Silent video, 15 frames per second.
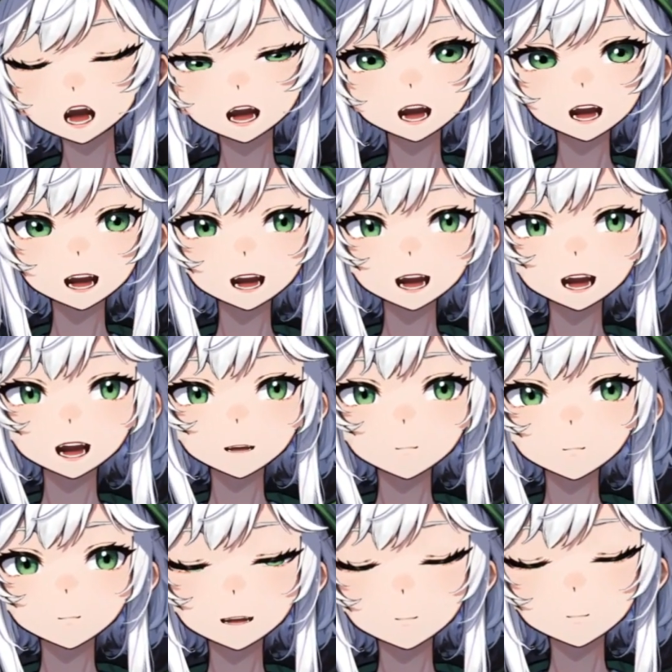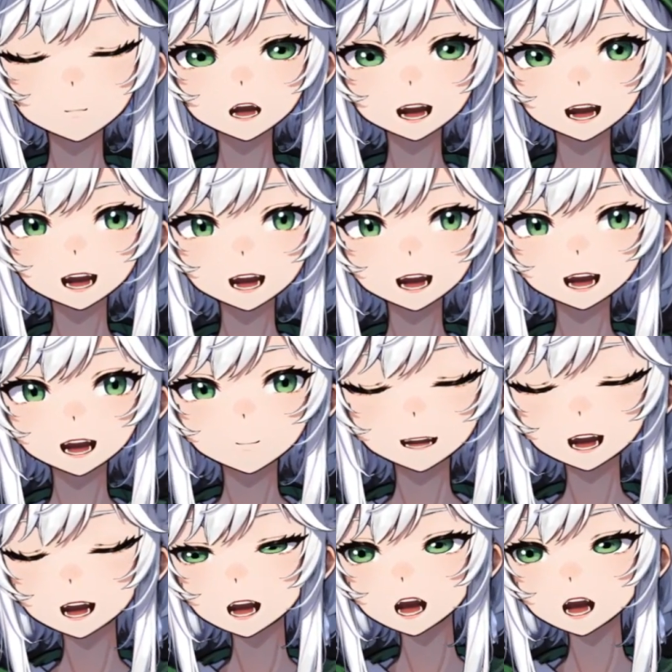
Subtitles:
Now, you want that to be high.